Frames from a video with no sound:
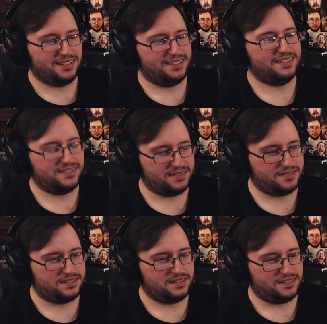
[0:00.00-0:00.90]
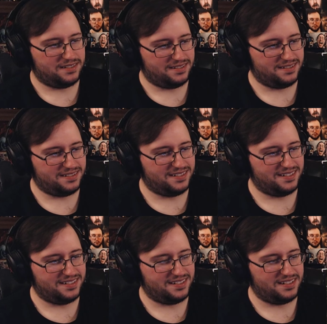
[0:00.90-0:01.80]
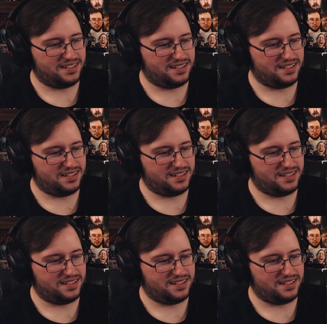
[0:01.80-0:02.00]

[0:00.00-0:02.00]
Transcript: No one is speaking in this clip.